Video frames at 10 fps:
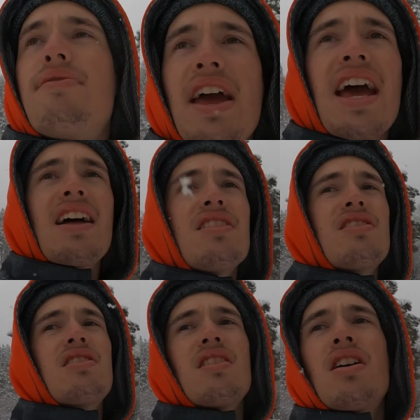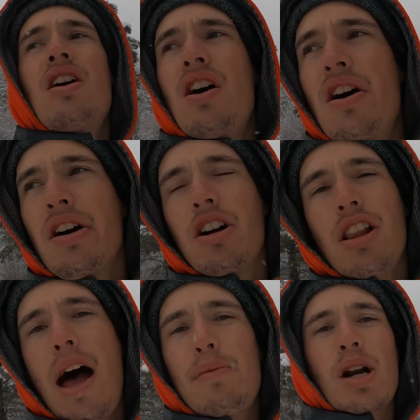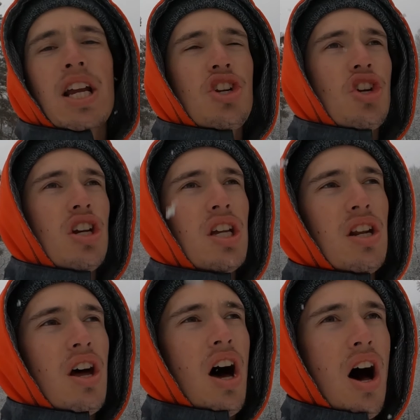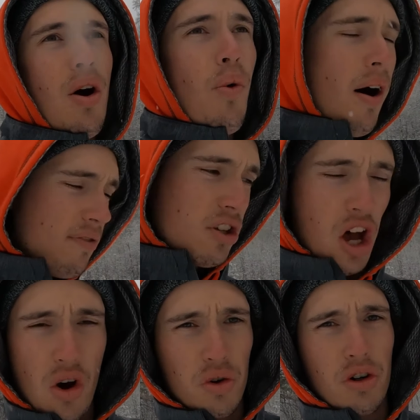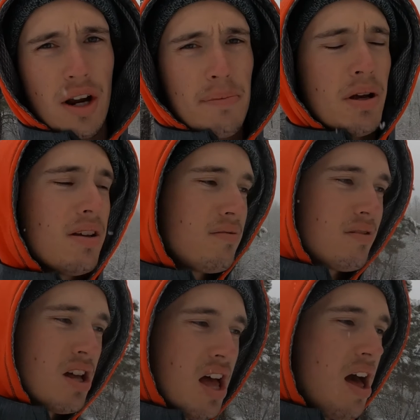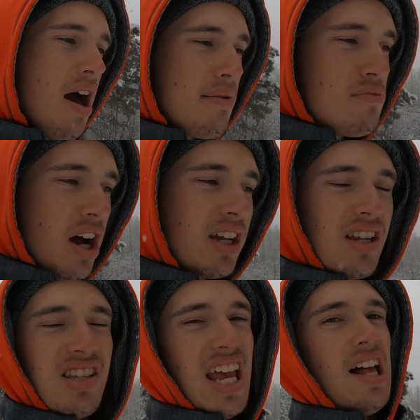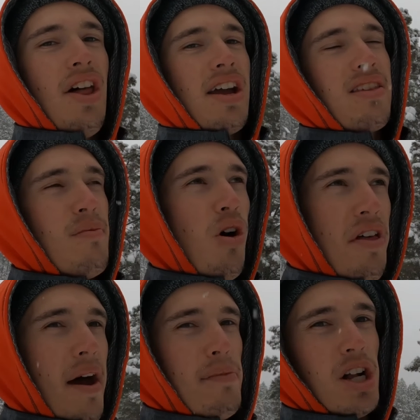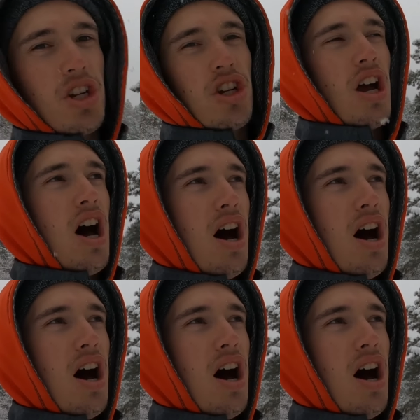Vans collaboration waffle cone grip. I'm not gonna say I like them all that much.